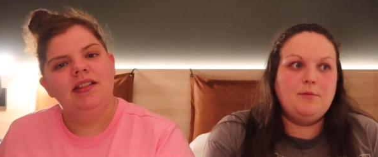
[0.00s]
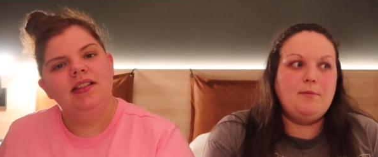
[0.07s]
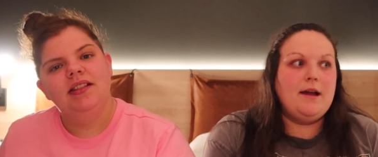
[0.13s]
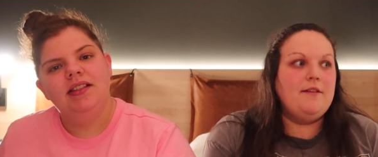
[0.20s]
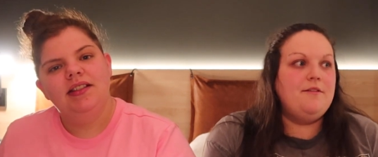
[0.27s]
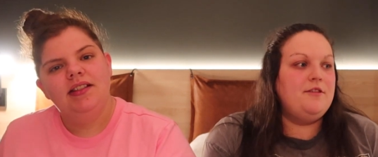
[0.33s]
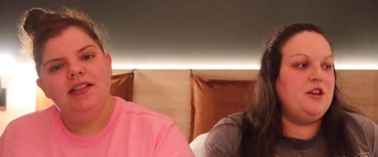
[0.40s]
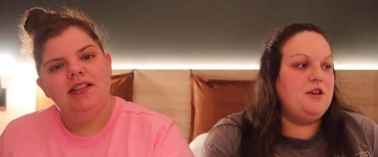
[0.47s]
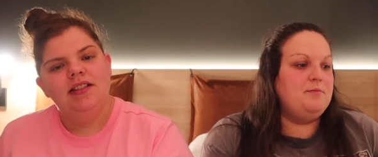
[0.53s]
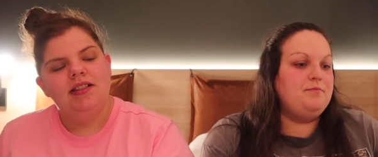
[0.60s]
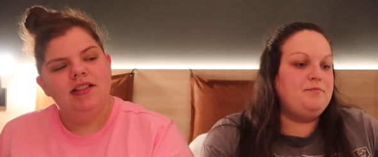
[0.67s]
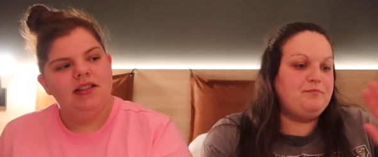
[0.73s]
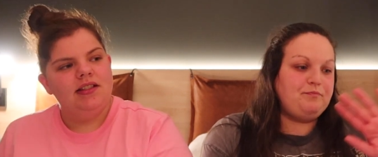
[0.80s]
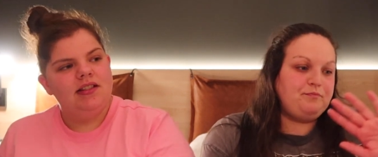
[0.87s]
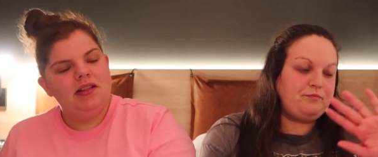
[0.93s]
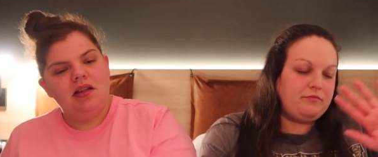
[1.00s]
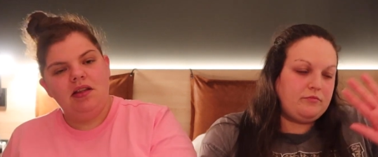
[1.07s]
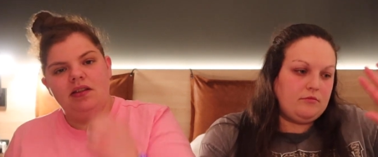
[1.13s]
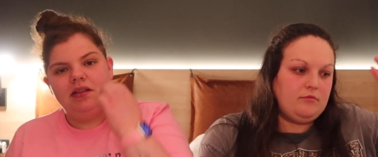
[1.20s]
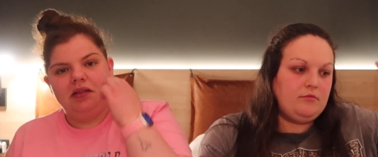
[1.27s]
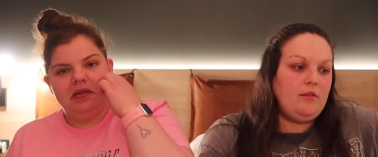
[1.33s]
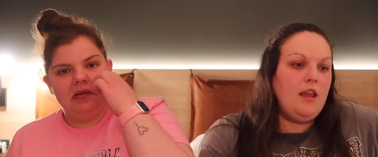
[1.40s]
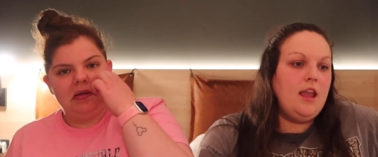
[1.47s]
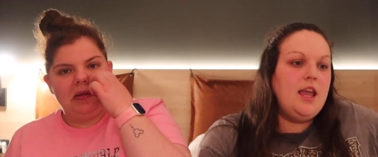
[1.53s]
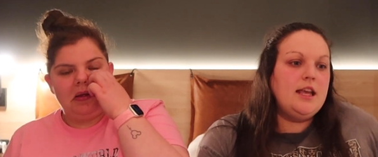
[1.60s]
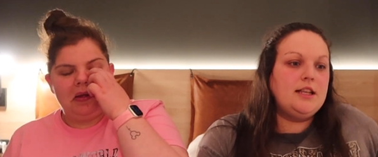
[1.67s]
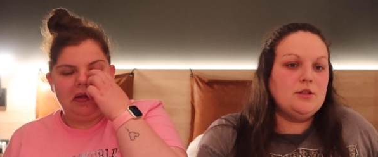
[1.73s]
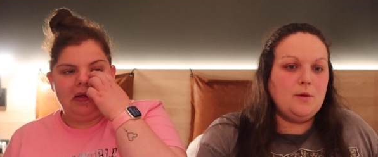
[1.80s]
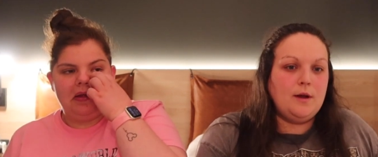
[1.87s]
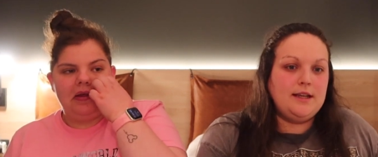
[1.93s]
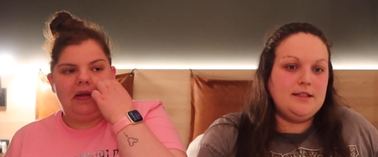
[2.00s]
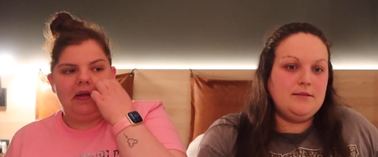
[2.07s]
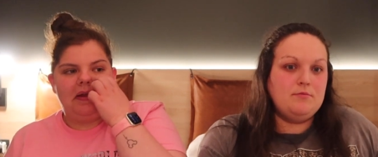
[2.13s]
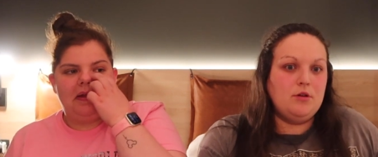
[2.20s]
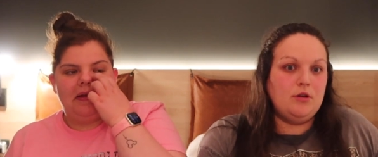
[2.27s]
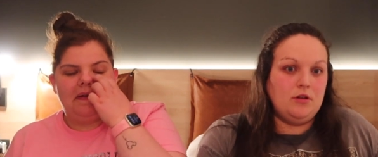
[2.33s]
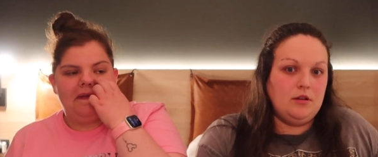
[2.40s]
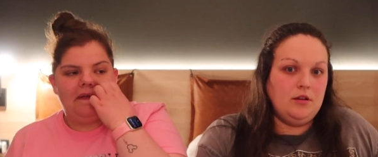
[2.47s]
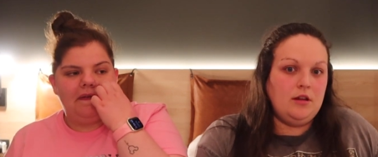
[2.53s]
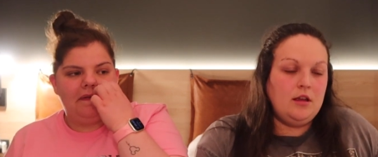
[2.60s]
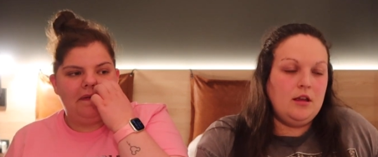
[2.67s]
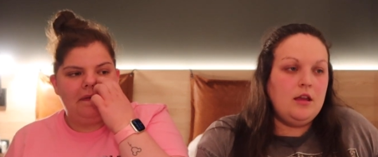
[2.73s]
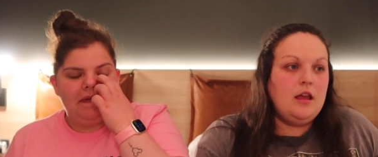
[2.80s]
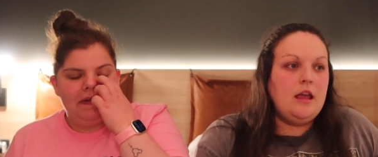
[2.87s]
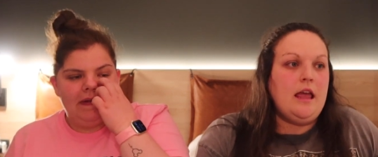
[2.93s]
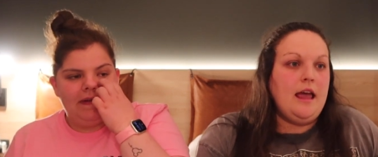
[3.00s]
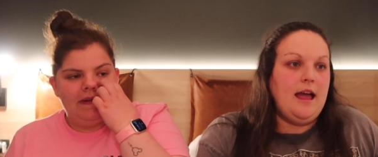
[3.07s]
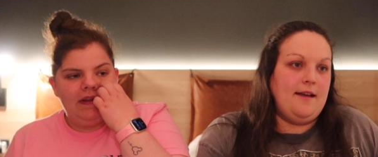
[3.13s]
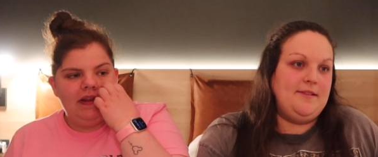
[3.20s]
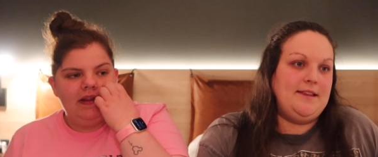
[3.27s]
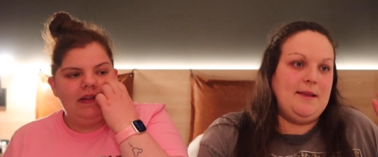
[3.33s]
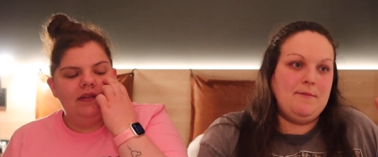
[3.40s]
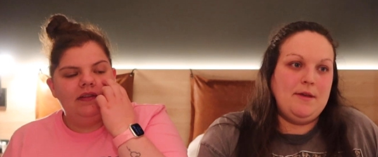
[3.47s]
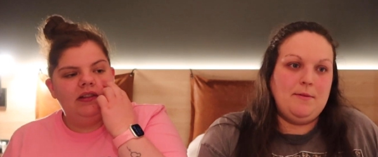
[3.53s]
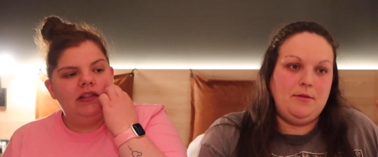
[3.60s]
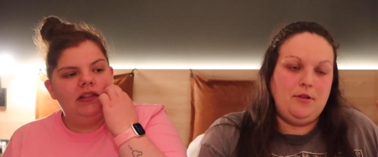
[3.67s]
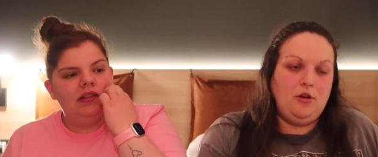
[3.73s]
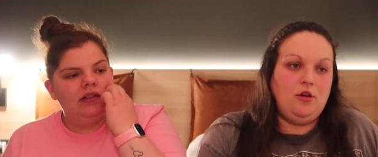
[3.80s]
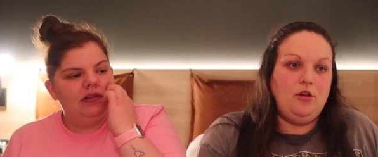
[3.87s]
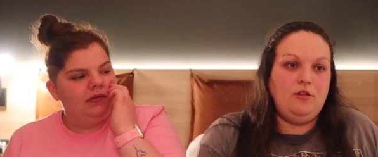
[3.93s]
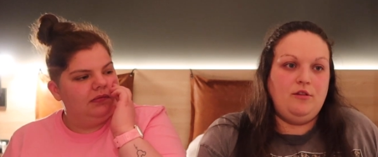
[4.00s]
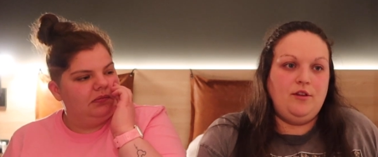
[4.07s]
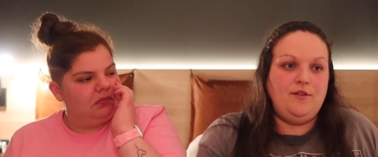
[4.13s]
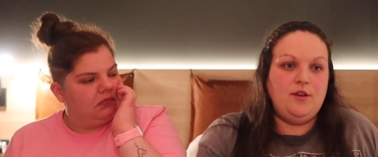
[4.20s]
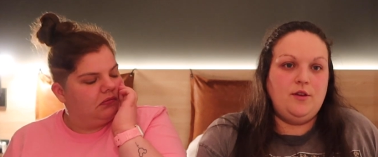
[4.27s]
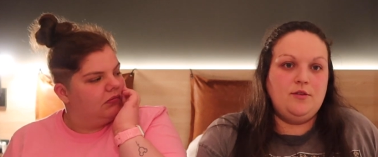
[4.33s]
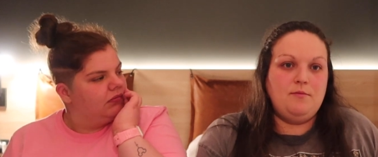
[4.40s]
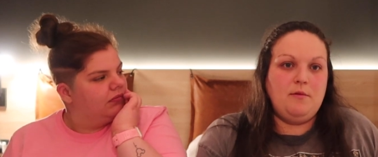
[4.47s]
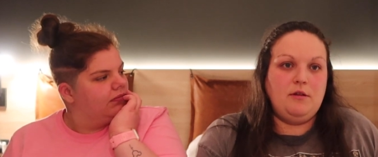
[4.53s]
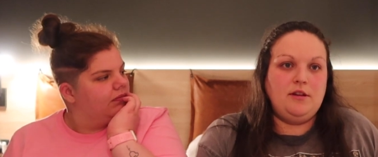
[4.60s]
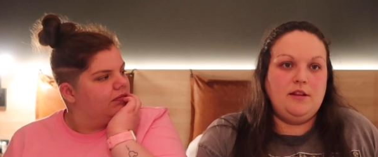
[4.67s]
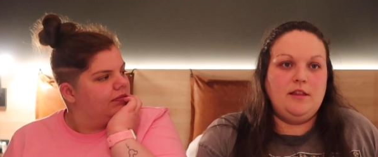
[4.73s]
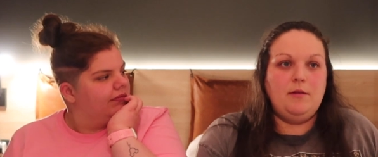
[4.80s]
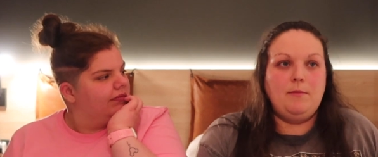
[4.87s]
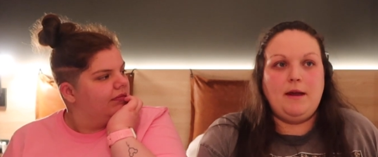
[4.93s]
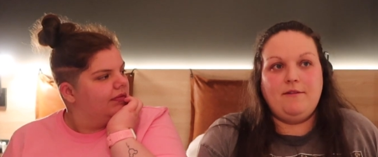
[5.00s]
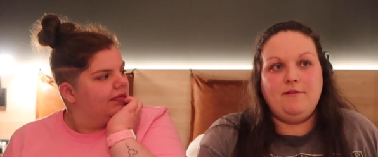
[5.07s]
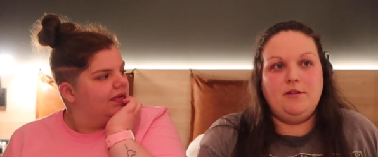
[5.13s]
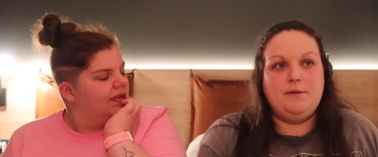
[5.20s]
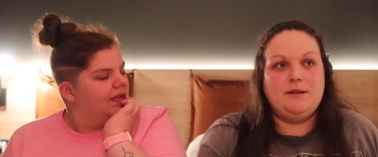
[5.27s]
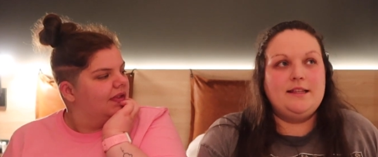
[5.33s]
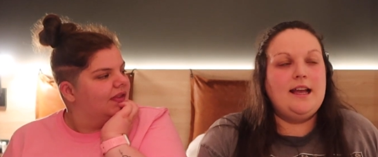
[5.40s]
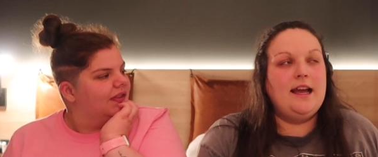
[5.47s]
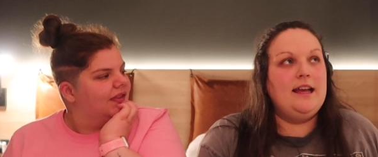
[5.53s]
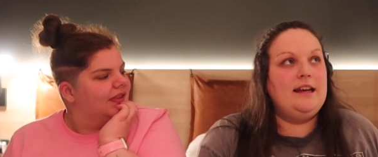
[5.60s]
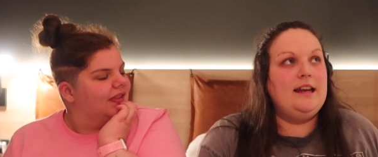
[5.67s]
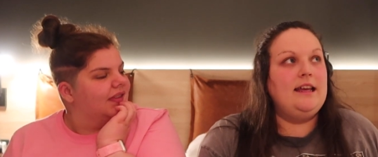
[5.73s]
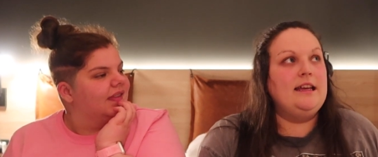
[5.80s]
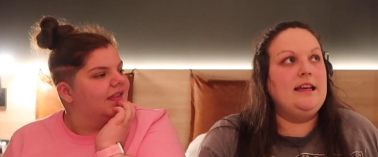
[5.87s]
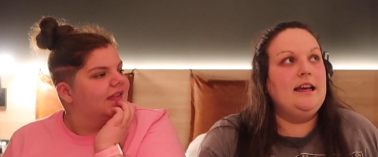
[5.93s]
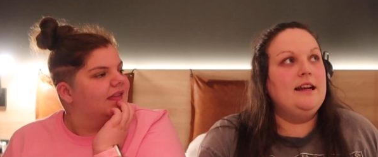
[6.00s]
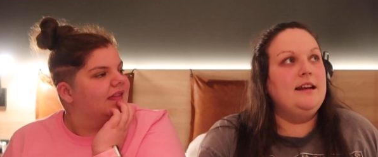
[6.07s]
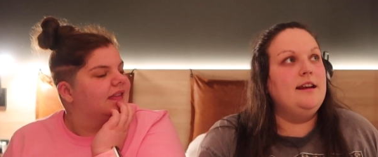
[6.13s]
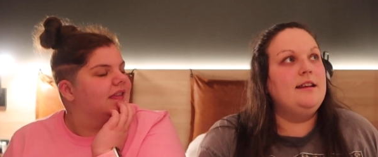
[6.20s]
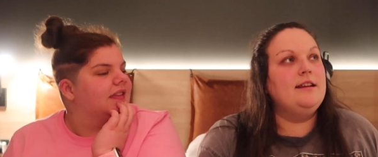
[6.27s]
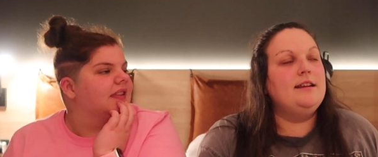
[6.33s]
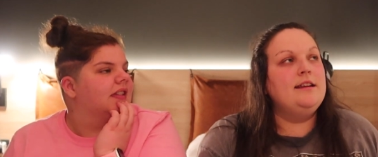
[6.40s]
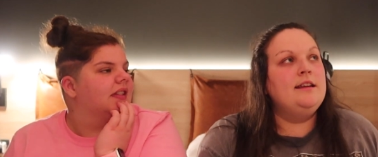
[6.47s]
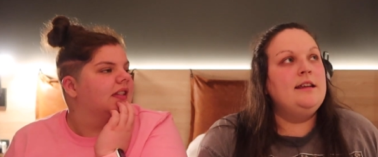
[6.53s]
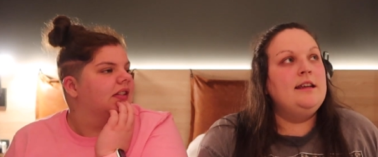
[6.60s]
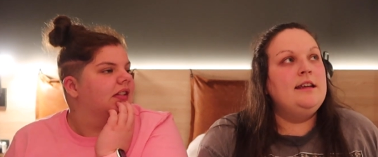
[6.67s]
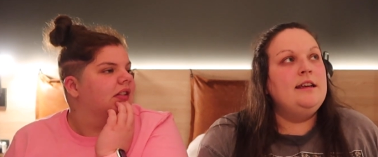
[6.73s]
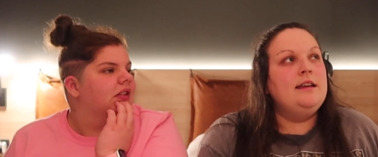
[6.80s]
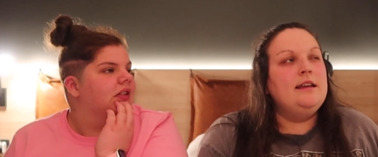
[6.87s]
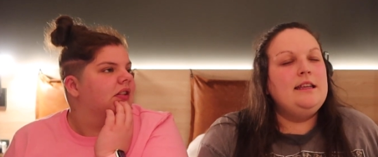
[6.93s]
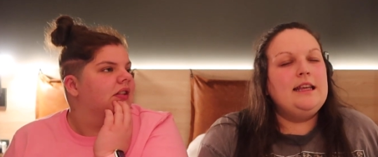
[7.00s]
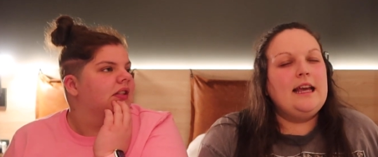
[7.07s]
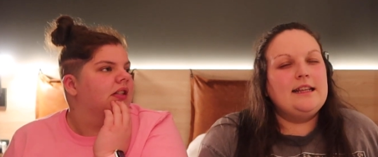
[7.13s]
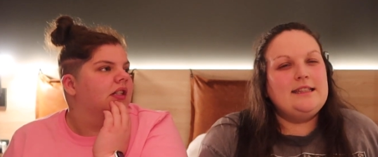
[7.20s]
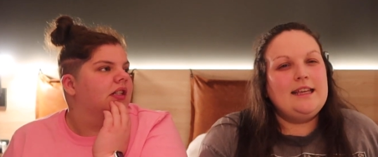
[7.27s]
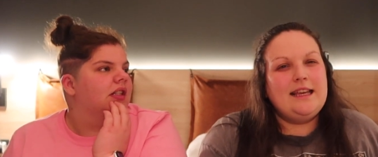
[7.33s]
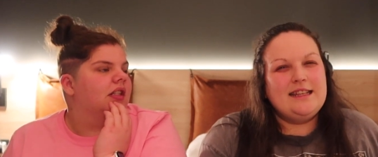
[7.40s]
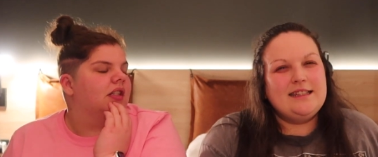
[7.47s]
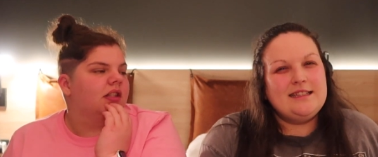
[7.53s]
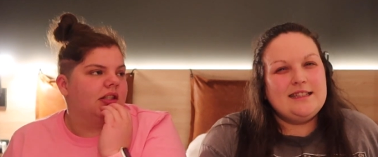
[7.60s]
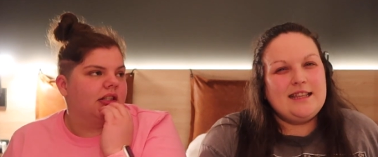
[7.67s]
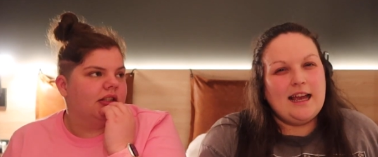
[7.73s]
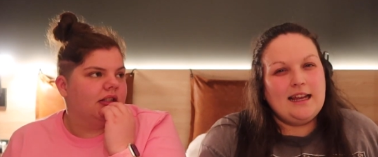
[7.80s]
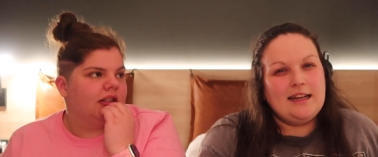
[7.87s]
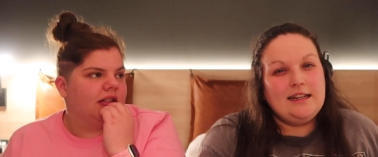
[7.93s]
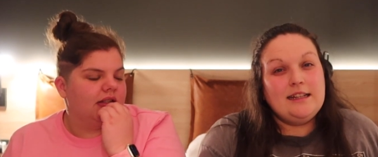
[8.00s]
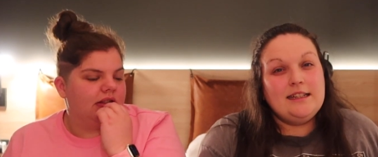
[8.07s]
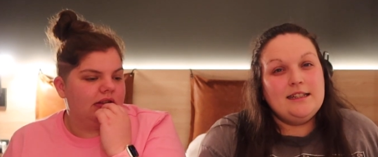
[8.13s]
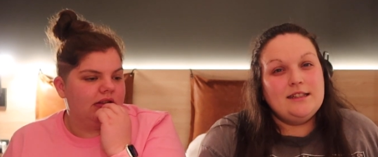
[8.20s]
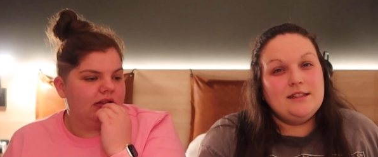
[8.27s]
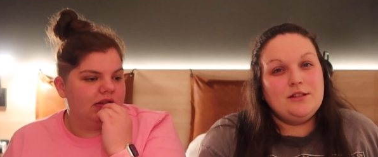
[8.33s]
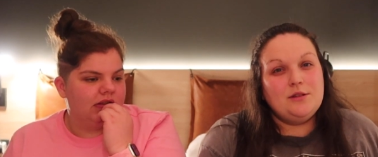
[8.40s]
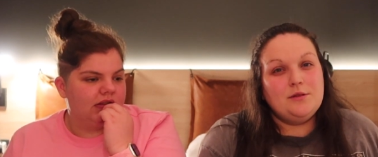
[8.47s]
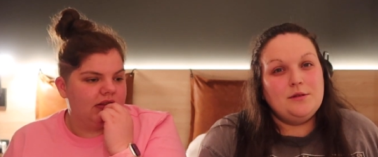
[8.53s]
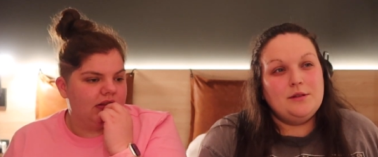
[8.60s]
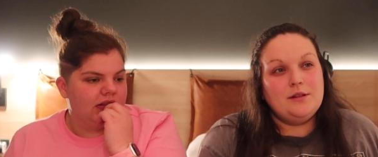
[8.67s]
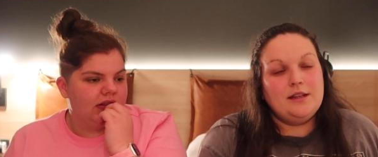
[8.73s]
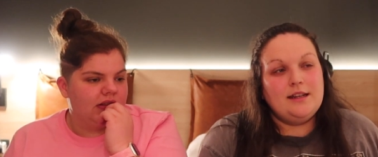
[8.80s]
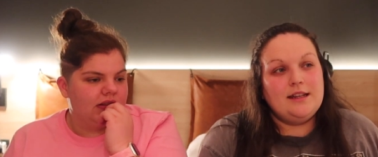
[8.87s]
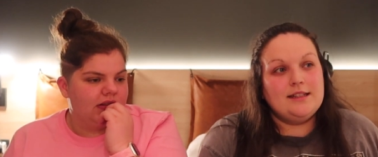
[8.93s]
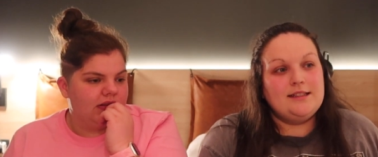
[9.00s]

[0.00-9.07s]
Speaker 1: The bathroom is quite small. I've seen people on other reviews moaning that the bathroom is tiny and yes it is tiny to an